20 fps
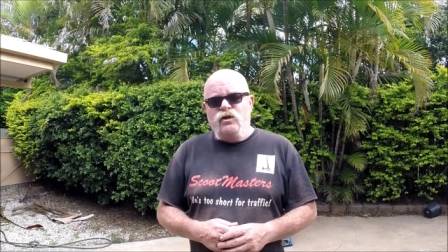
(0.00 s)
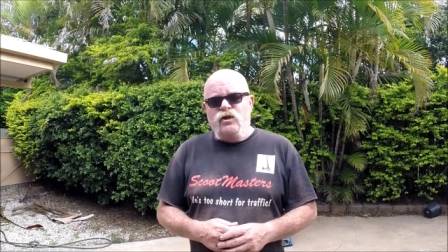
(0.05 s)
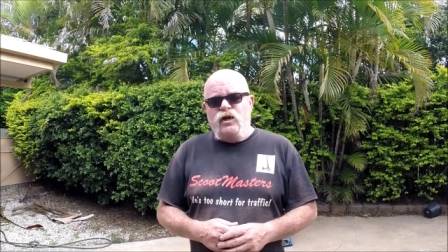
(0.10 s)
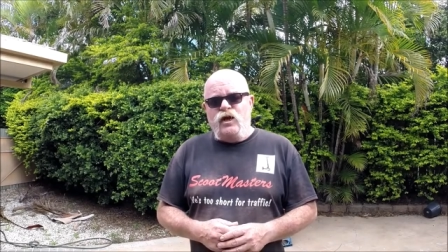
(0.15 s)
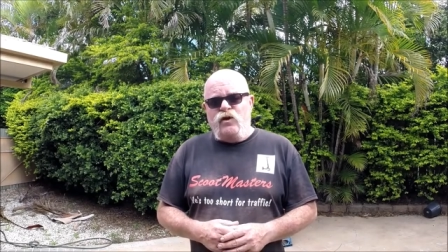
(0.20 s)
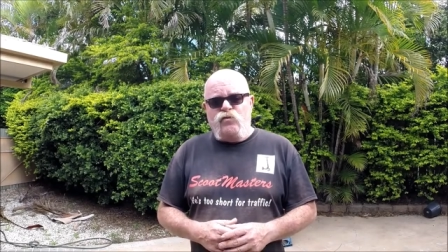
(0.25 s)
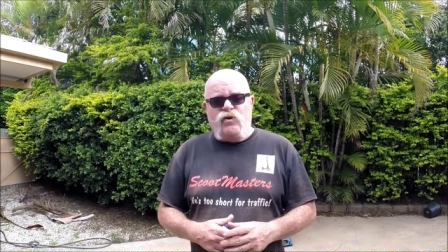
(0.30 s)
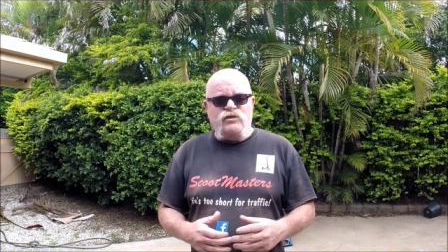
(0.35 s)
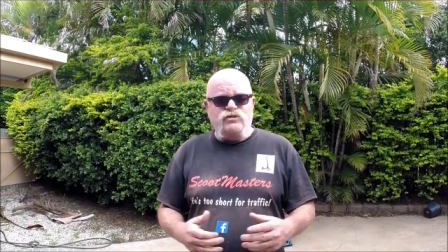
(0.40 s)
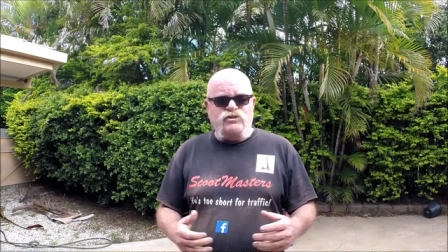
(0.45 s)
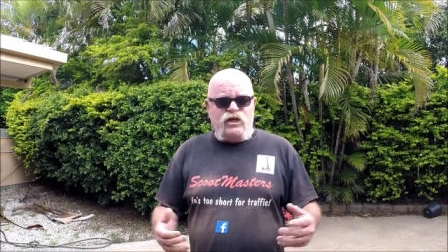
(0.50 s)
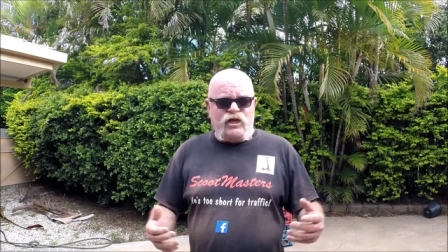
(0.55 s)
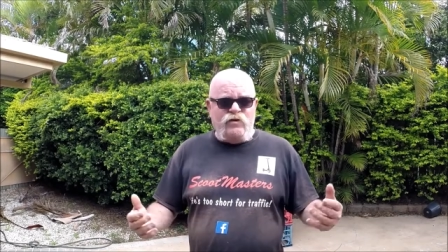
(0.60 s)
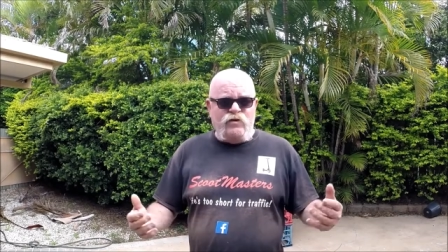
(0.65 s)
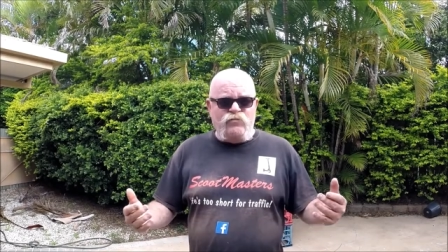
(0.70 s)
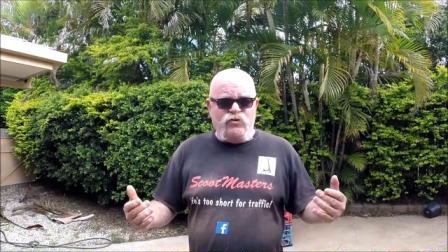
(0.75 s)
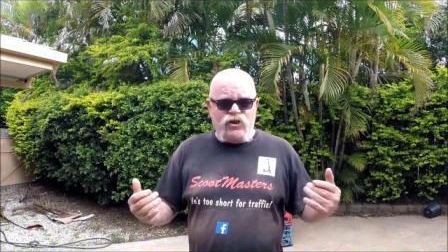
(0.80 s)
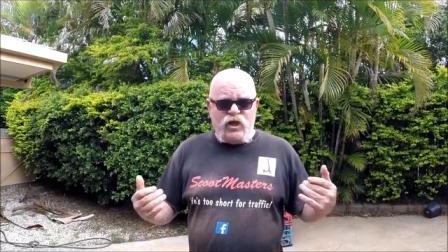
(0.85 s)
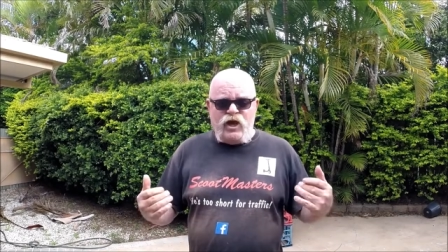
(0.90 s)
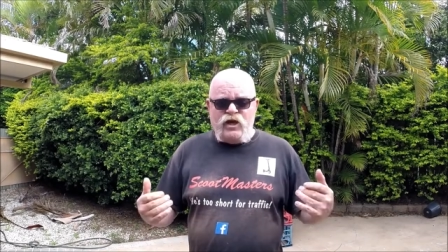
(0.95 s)
Once
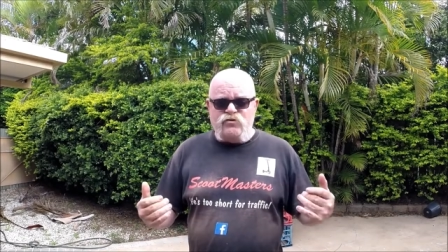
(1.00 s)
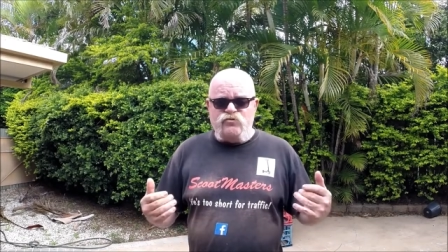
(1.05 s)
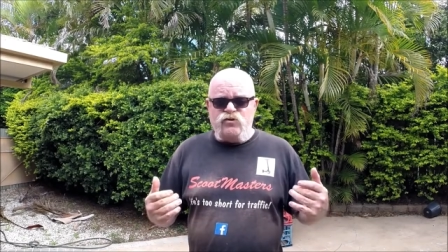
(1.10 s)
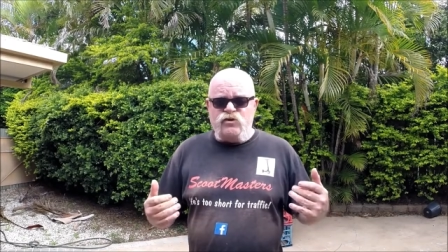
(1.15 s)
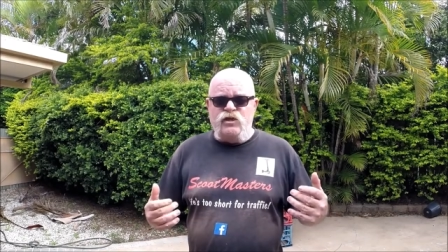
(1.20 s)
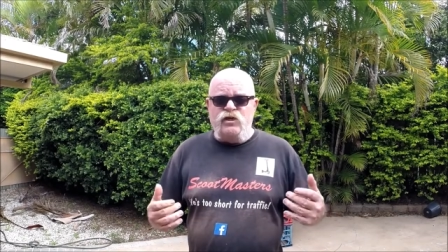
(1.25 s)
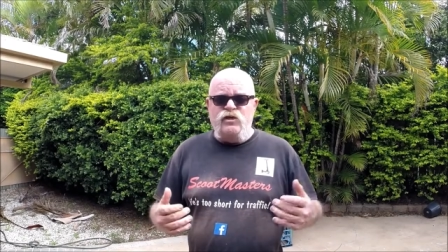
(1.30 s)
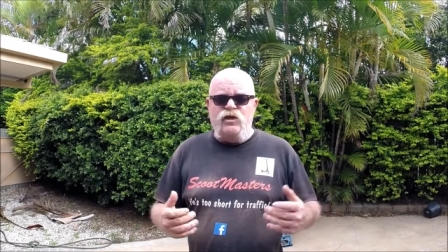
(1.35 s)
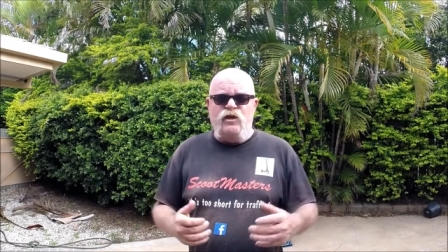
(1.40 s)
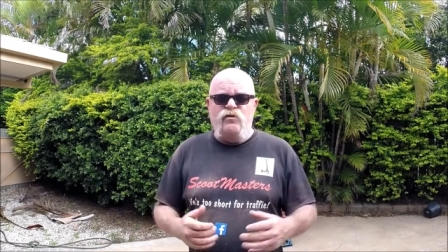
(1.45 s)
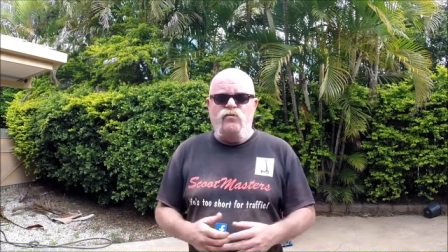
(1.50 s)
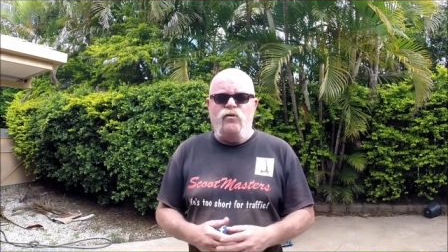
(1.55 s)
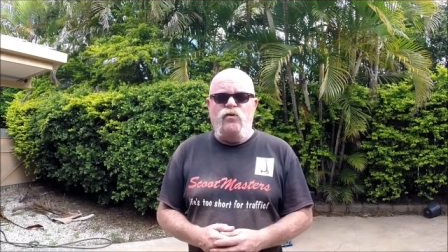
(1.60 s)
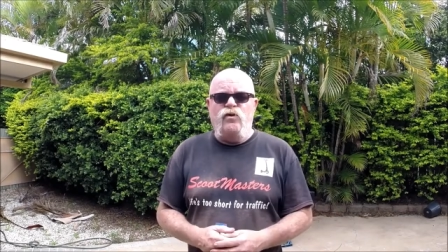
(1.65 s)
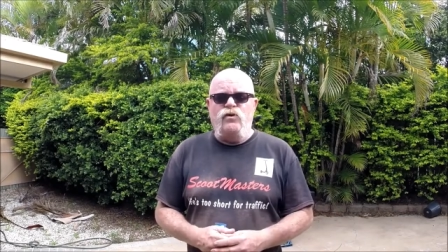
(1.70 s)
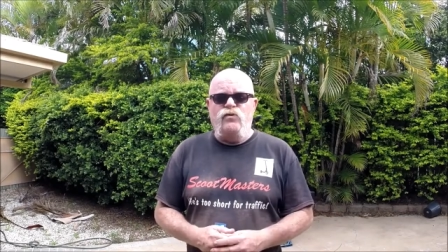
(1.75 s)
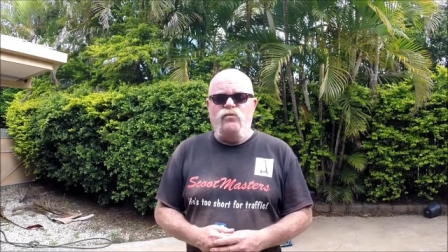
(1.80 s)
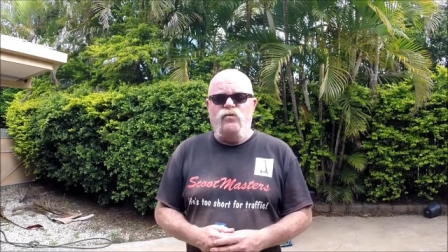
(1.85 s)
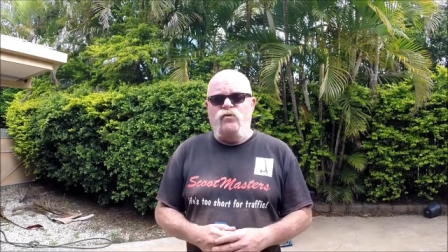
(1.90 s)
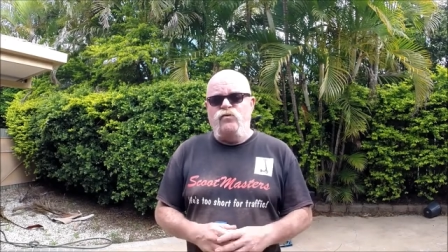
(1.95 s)
again, with the 100 kilo
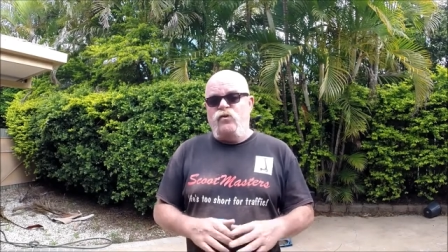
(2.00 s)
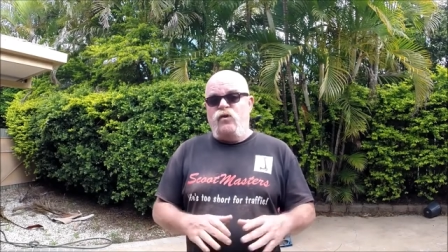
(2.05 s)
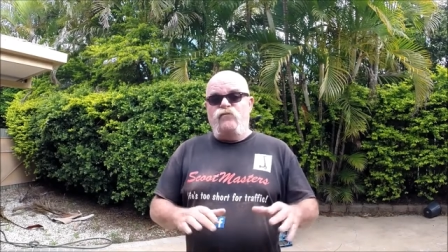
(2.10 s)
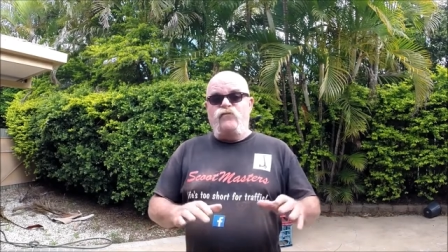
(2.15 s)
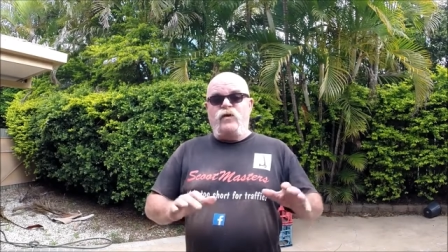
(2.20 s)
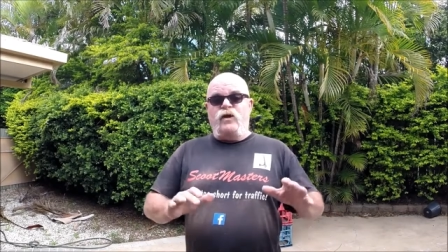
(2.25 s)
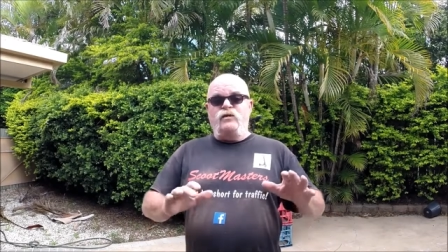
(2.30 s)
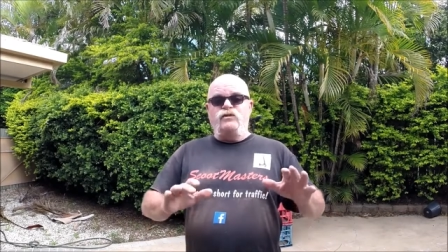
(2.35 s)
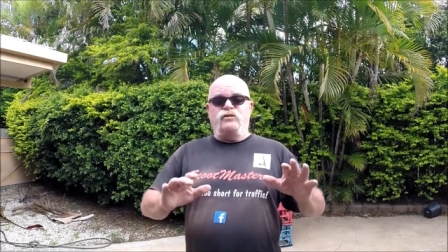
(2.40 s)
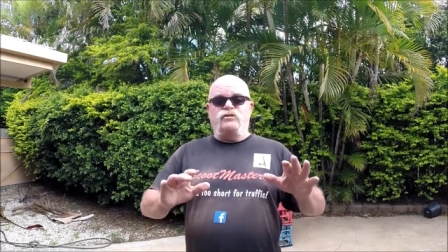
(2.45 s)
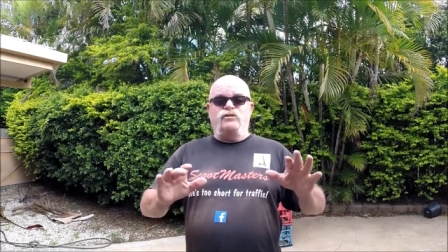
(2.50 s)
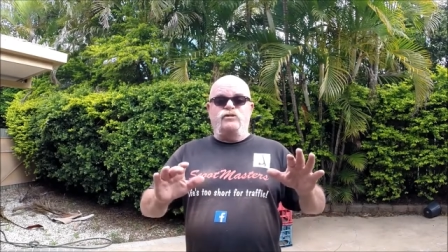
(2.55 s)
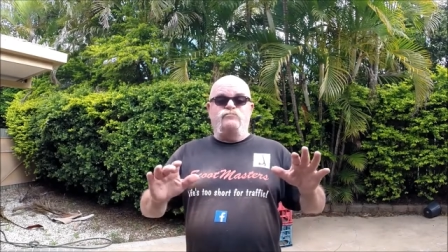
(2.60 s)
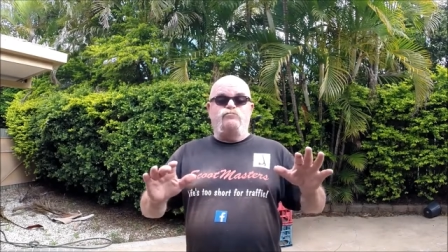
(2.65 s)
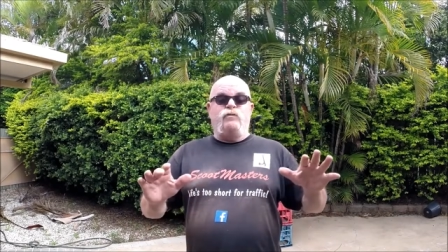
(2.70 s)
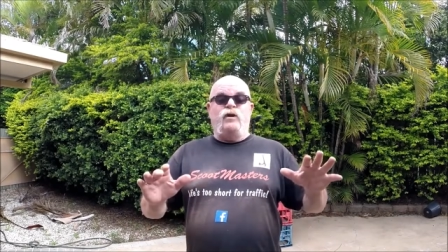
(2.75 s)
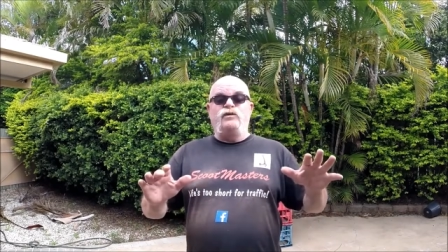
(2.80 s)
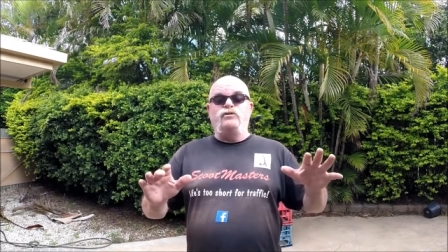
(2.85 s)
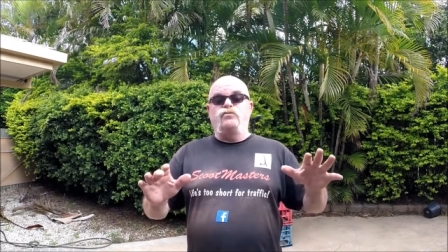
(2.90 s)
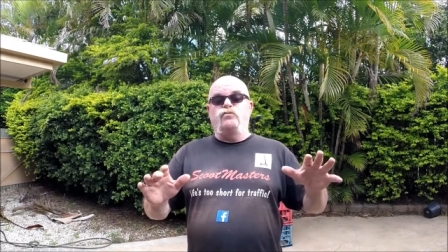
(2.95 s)
rider on, I found the
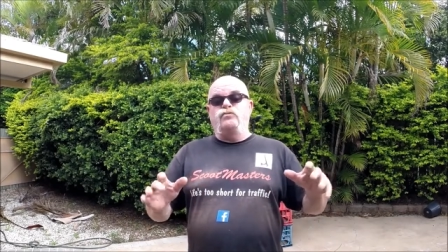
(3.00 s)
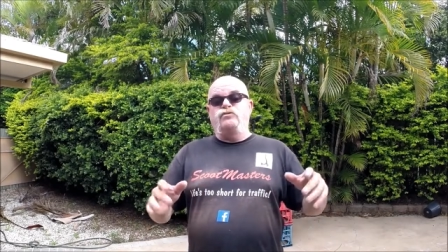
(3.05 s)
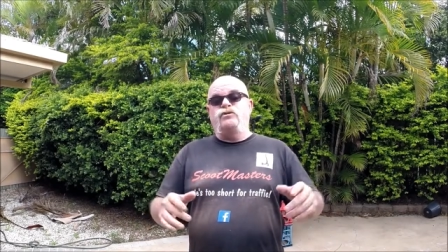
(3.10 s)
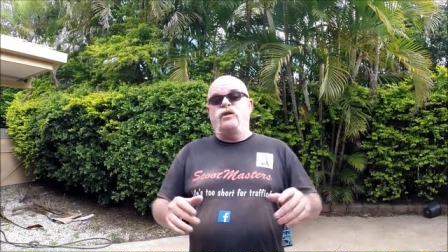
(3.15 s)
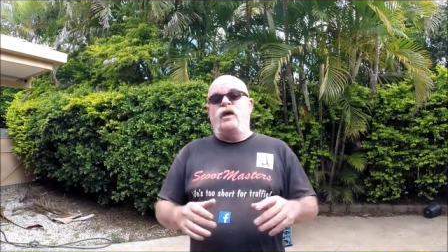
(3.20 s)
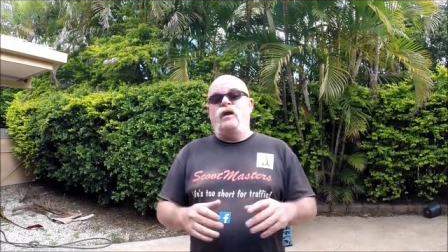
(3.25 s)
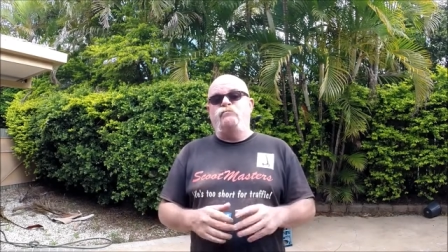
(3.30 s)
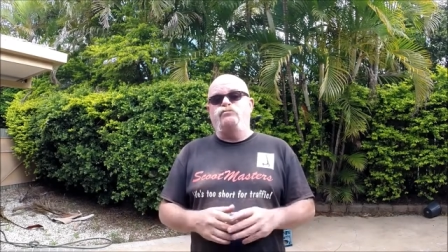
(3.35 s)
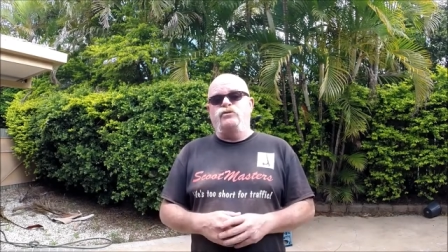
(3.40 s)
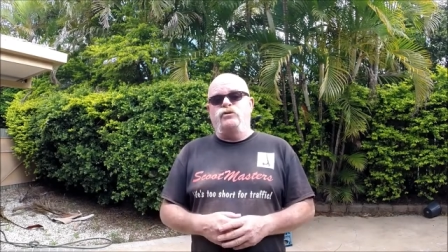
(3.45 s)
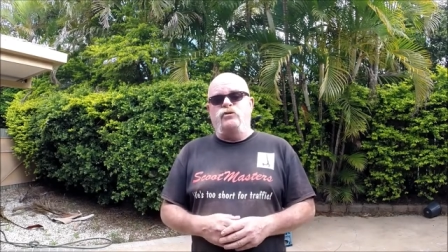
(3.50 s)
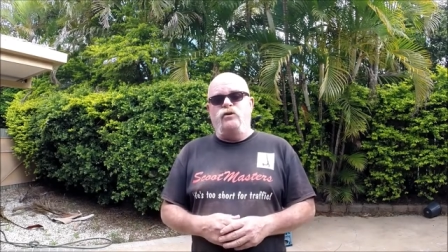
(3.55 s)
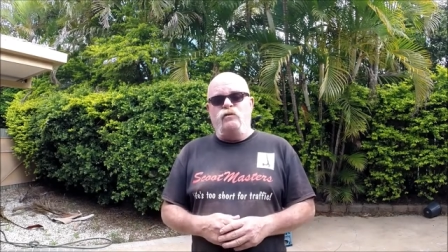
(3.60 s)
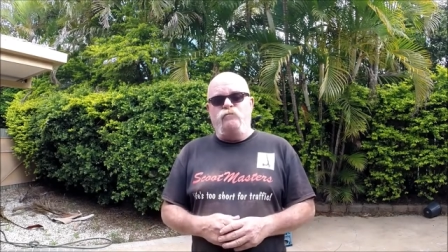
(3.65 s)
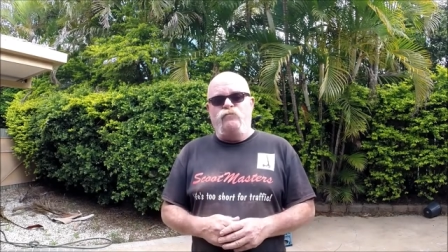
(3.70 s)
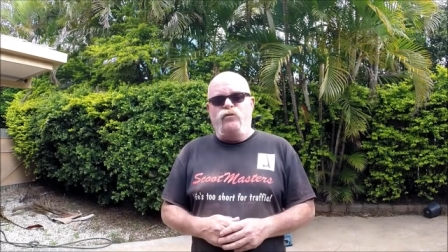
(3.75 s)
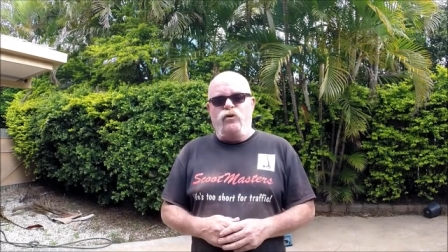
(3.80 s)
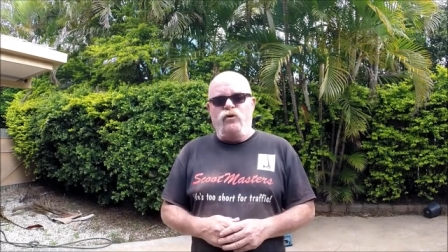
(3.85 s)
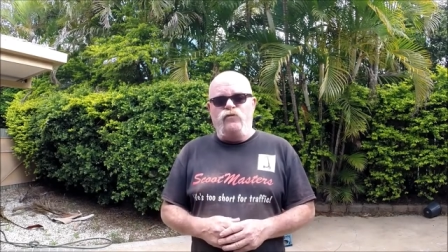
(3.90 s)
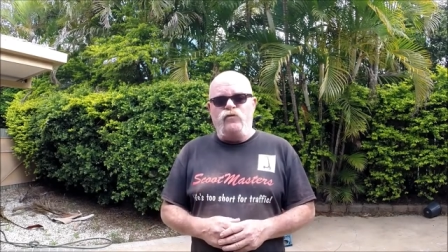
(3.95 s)
suspension was absolutely
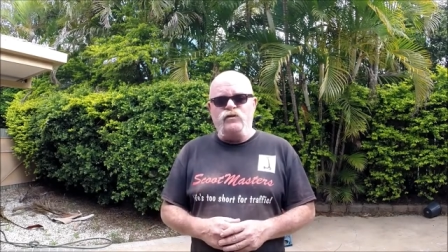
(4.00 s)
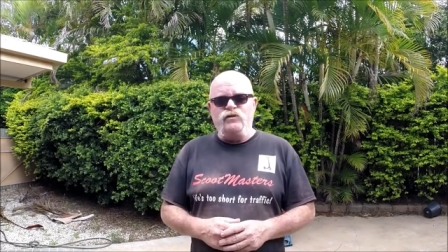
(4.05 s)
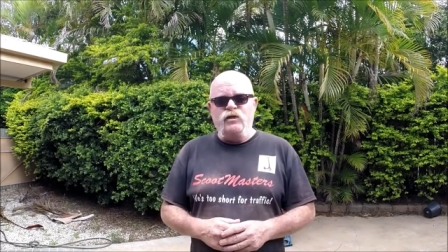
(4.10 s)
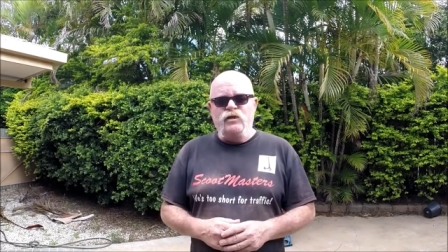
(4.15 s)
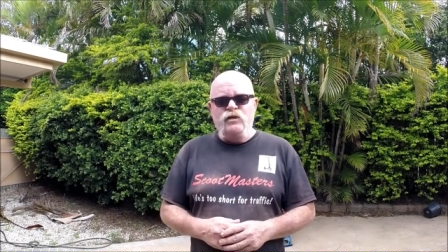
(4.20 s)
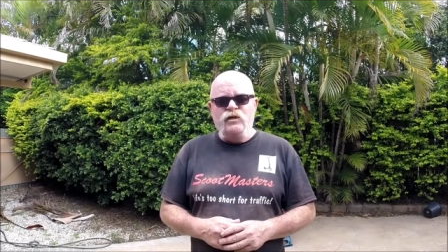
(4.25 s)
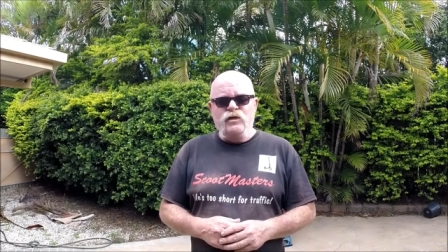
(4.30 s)
perfect.